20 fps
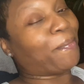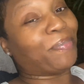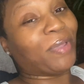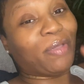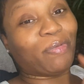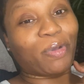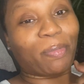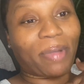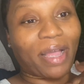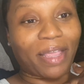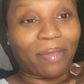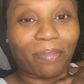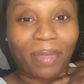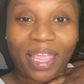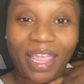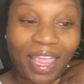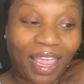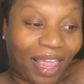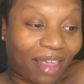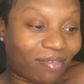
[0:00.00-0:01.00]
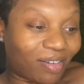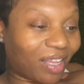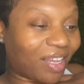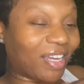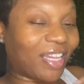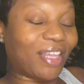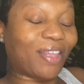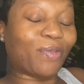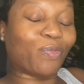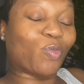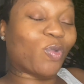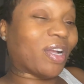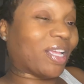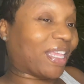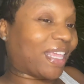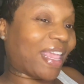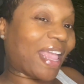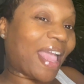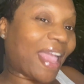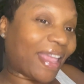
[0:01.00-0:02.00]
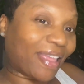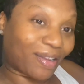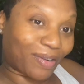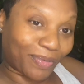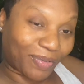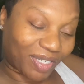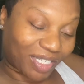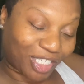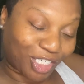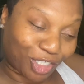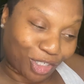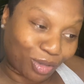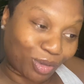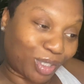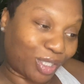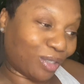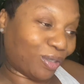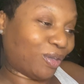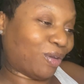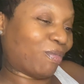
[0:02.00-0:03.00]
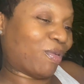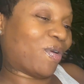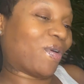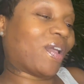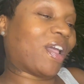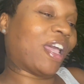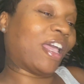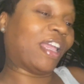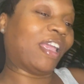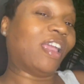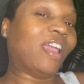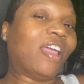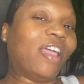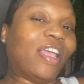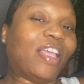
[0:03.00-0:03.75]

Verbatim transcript: be with my man and hit 1K on this YouTube, okay?